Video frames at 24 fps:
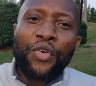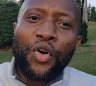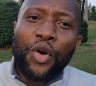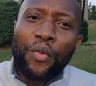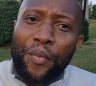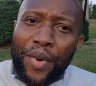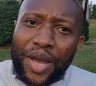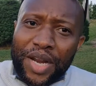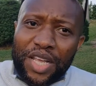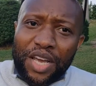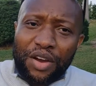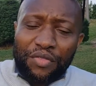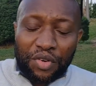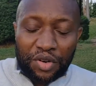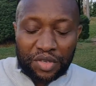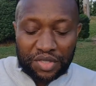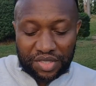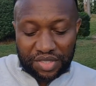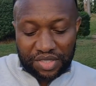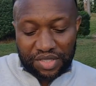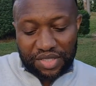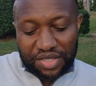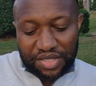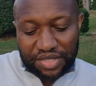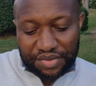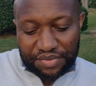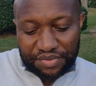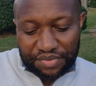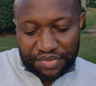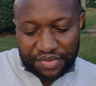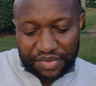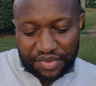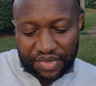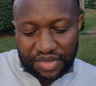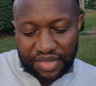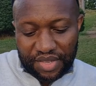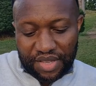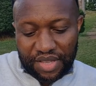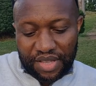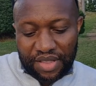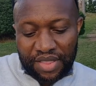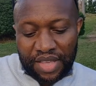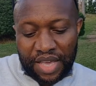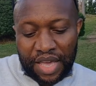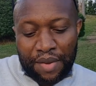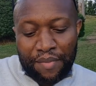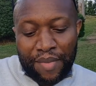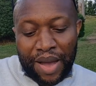For many of us,
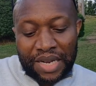the